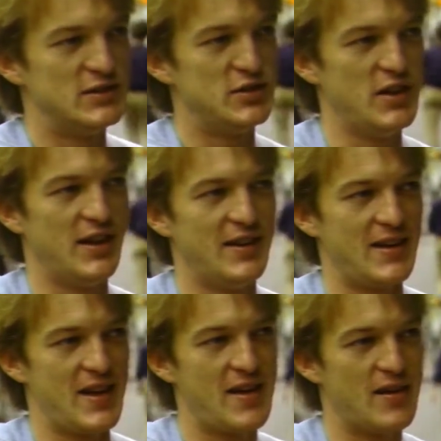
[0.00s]

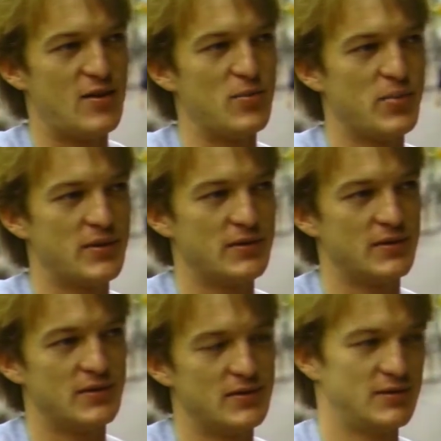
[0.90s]
need help
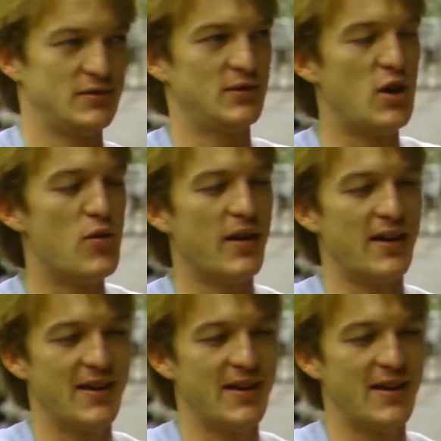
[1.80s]
going